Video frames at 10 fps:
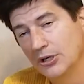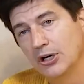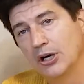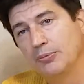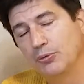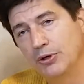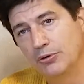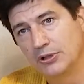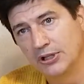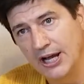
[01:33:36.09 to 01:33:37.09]
but we
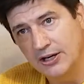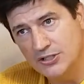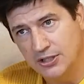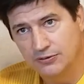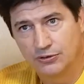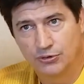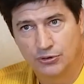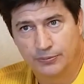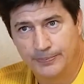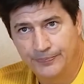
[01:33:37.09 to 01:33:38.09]
would lock ourselves in a
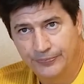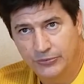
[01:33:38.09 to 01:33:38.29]
room